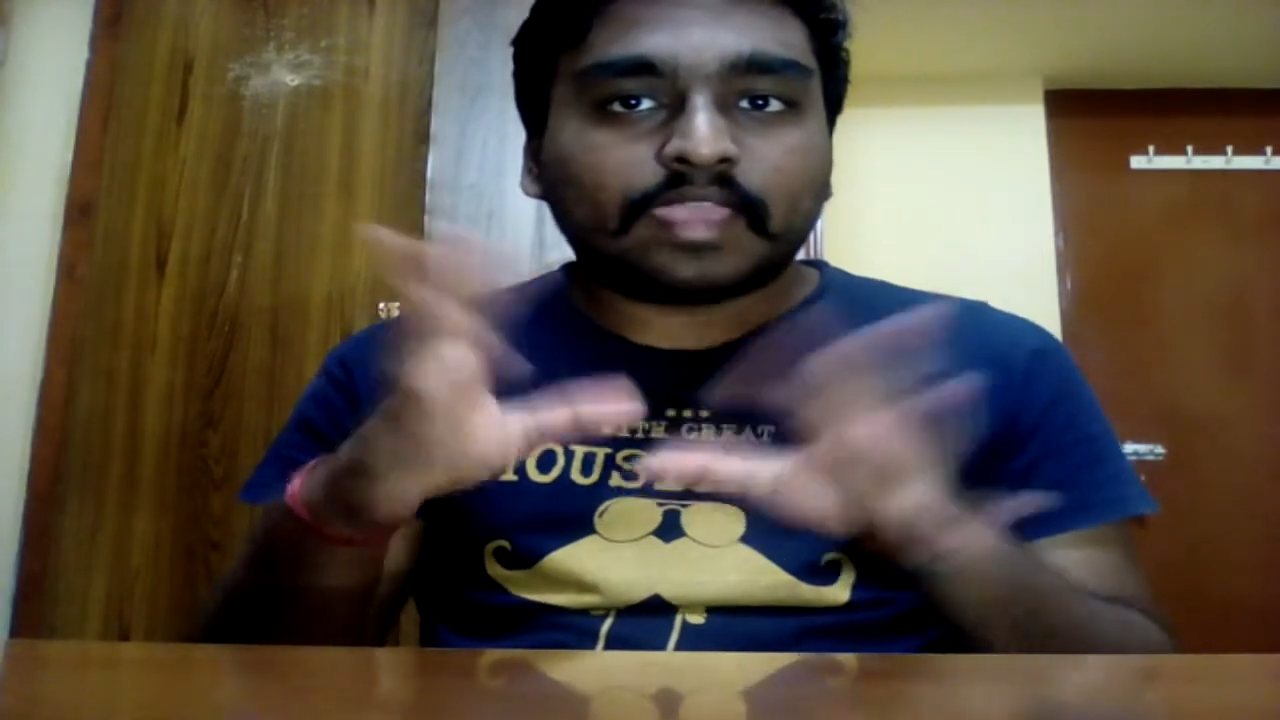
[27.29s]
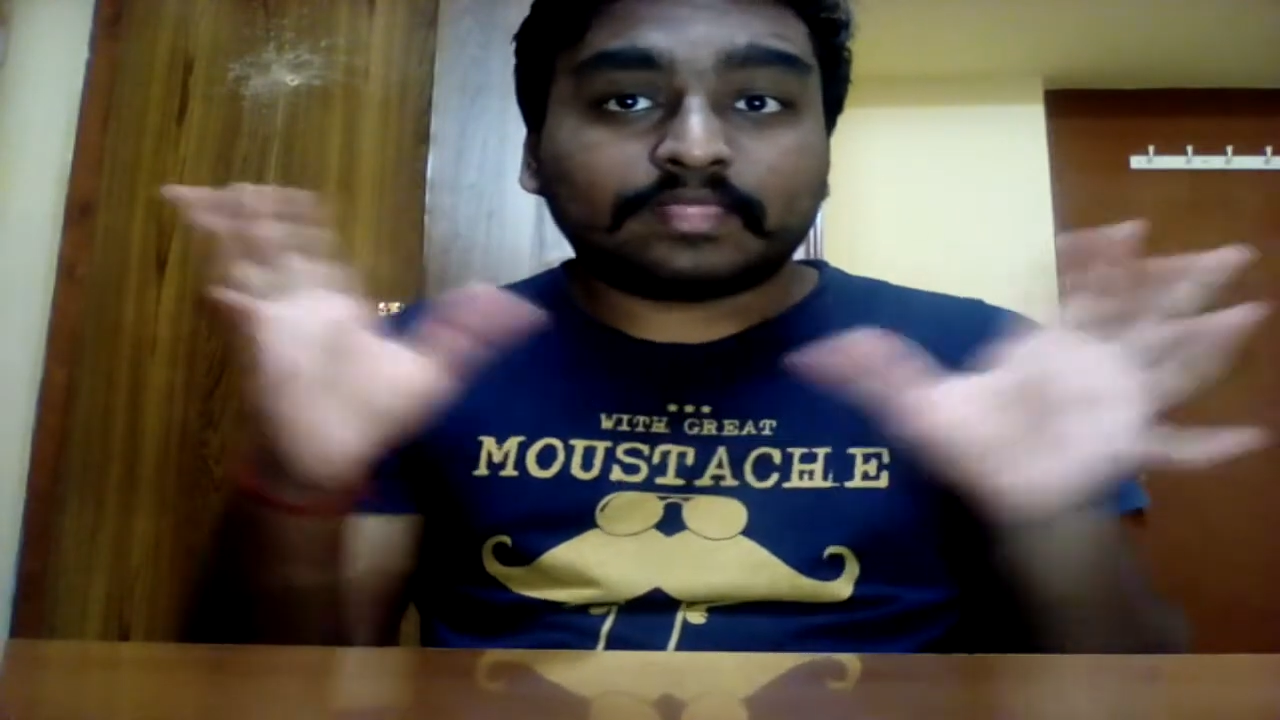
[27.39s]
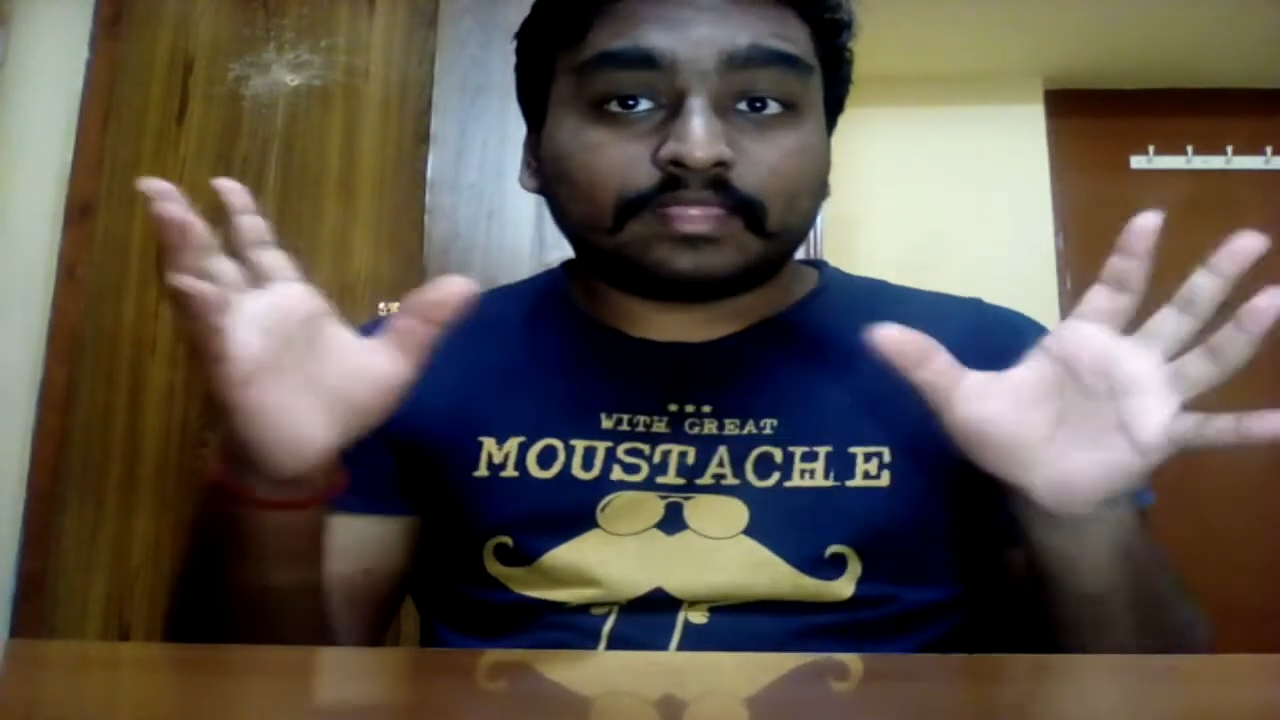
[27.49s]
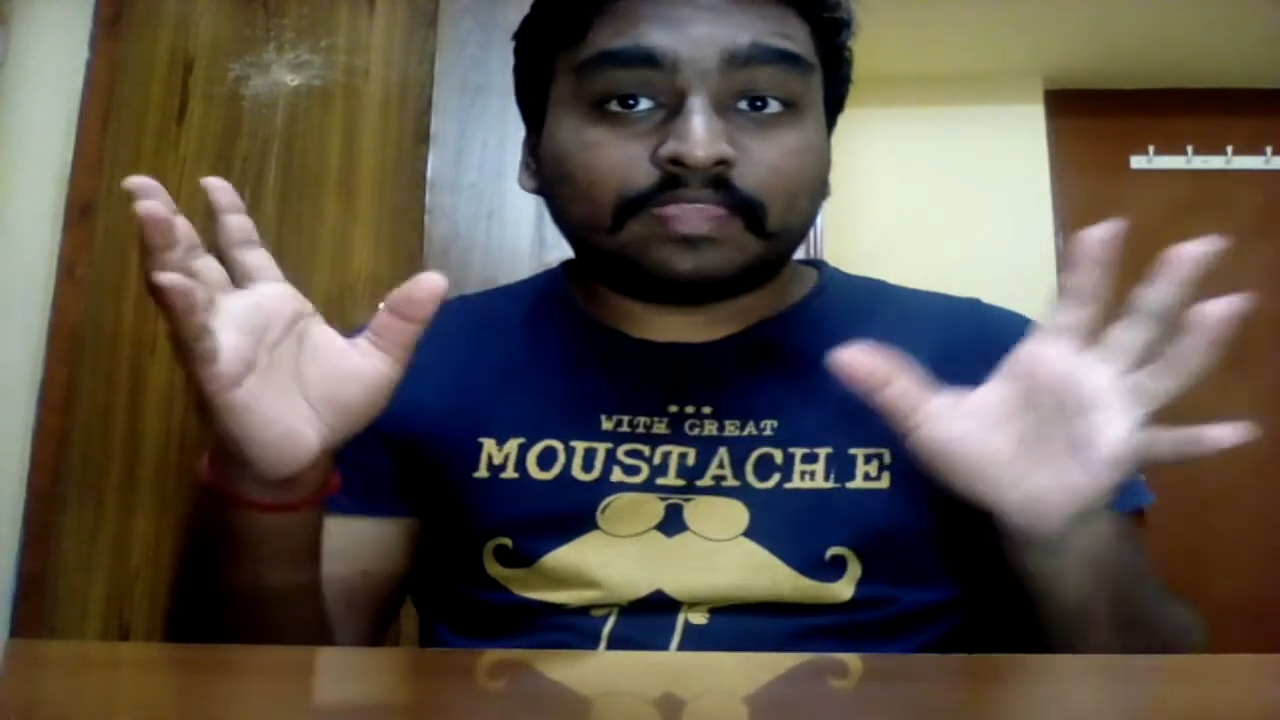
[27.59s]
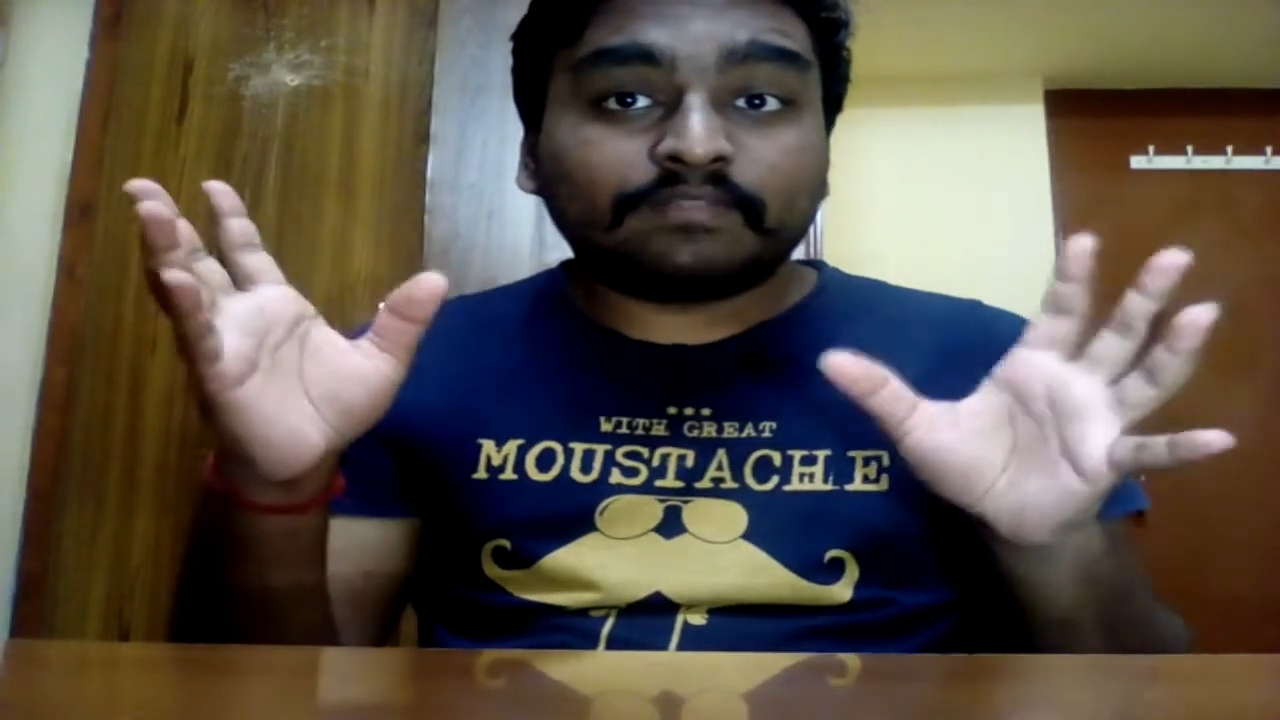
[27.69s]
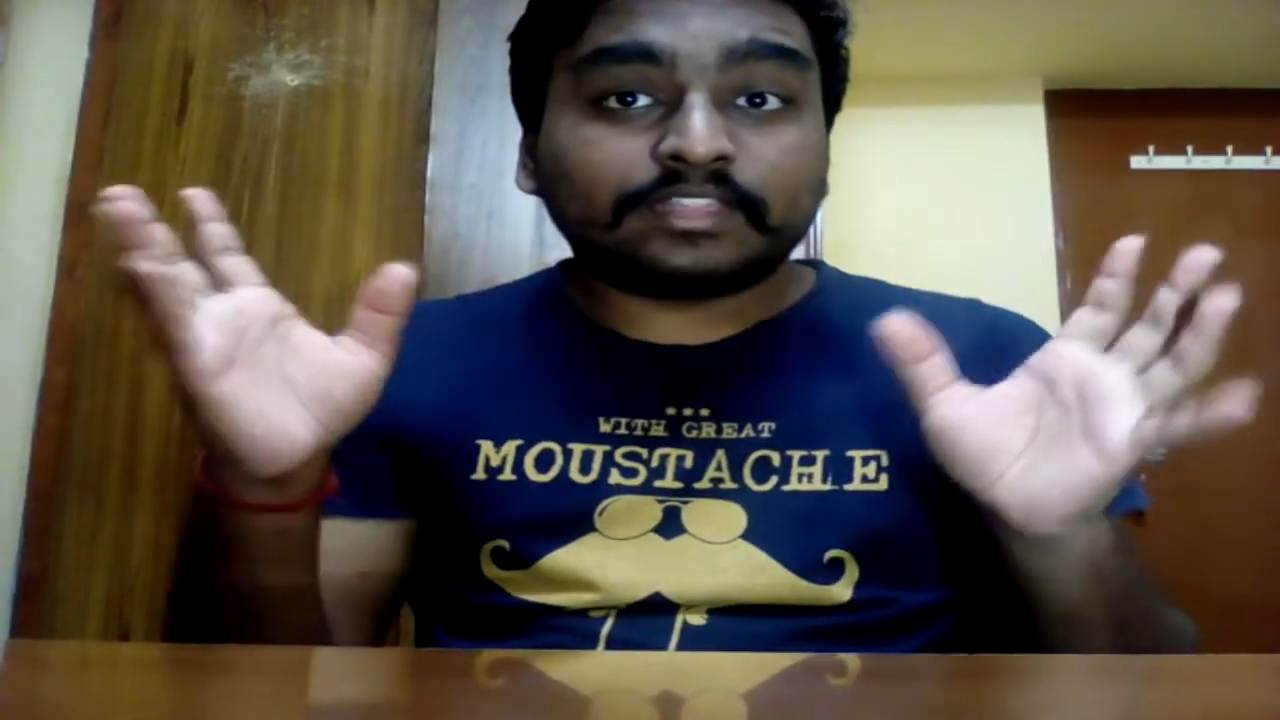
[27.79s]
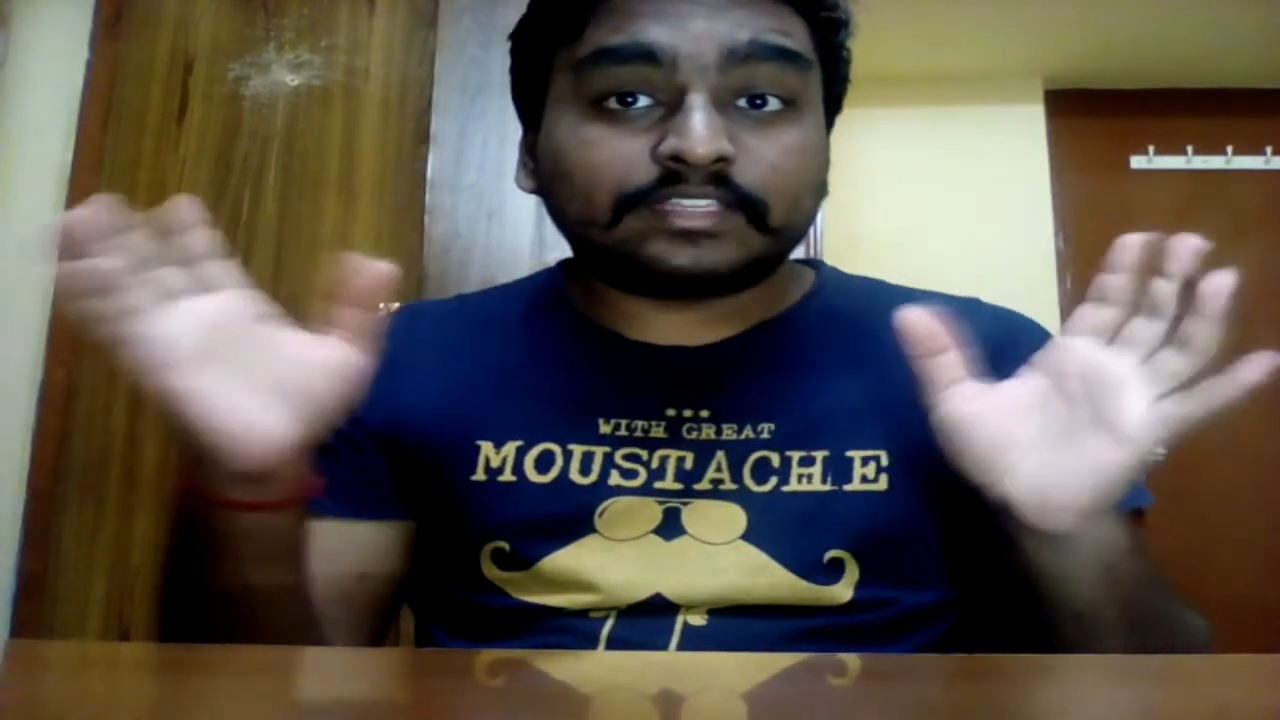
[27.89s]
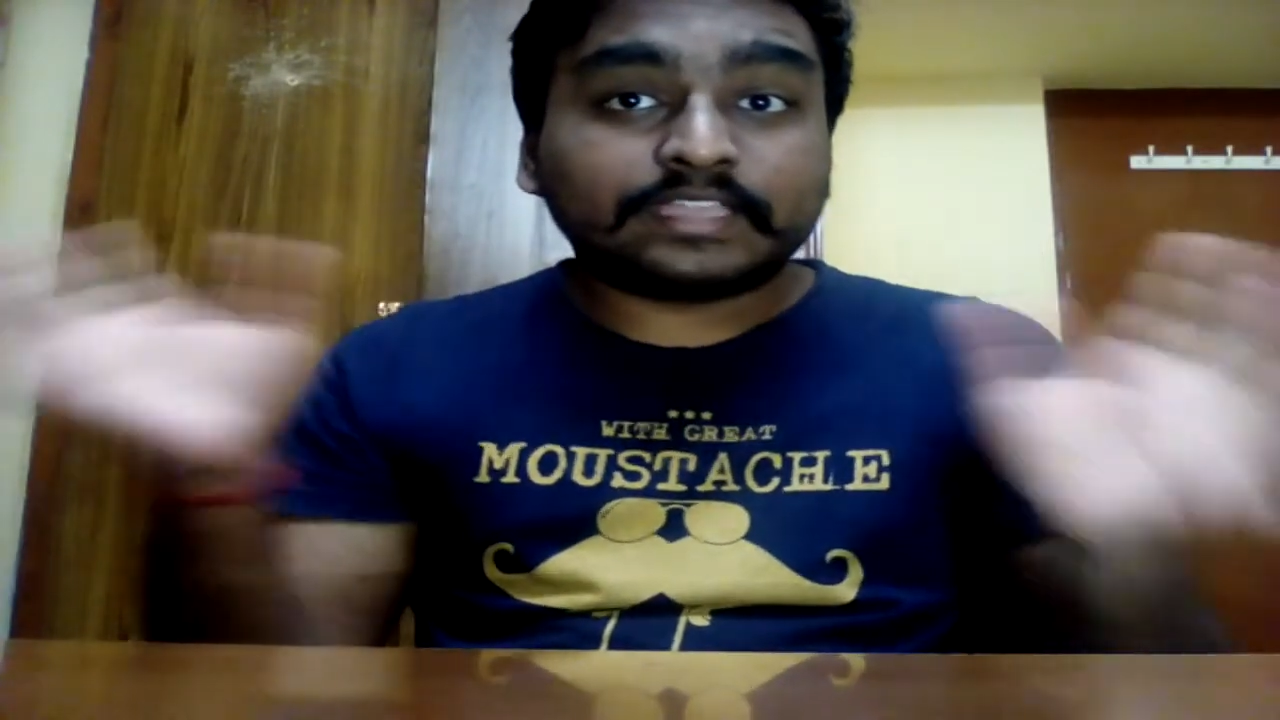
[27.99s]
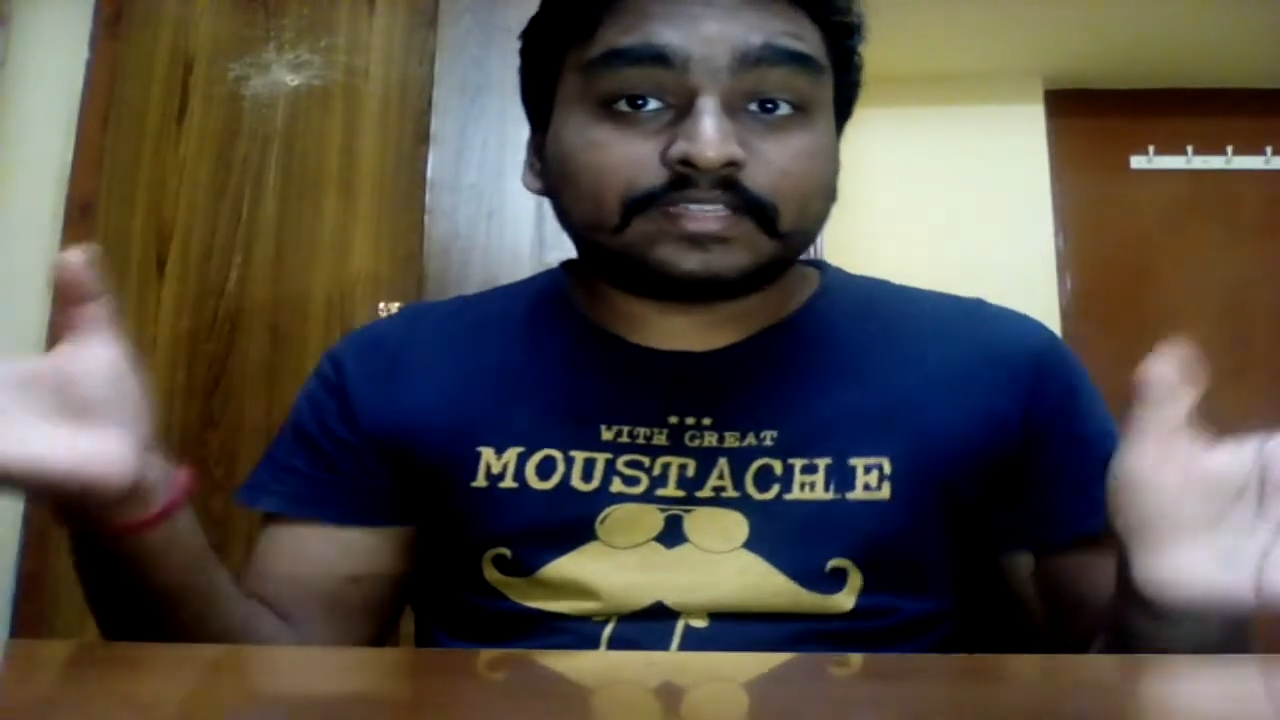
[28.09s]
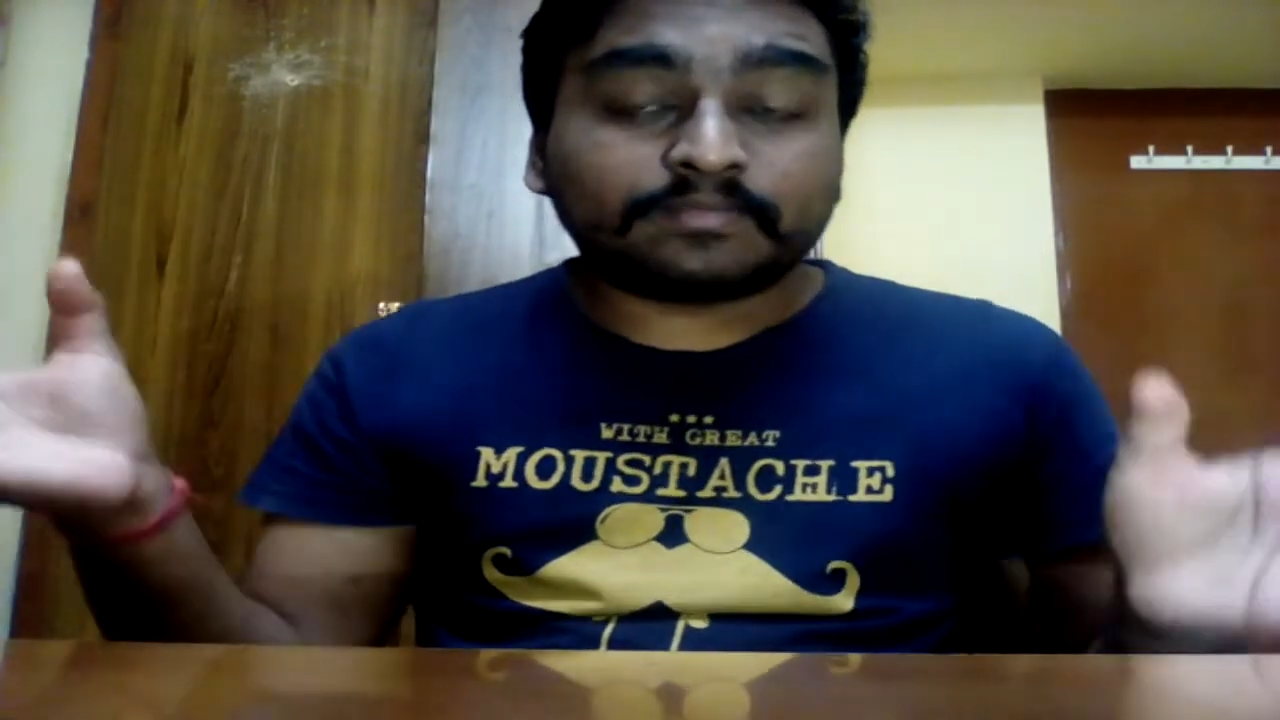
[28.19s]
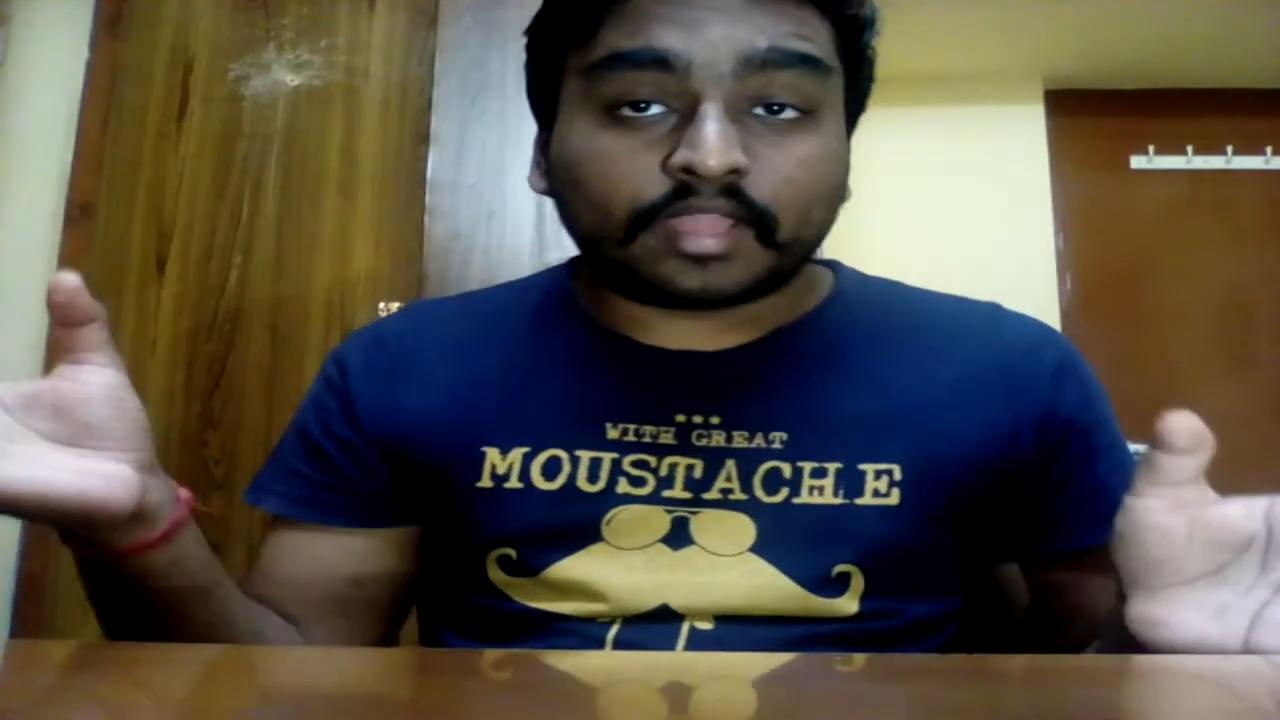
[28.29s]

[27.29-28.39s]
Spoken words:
and even the data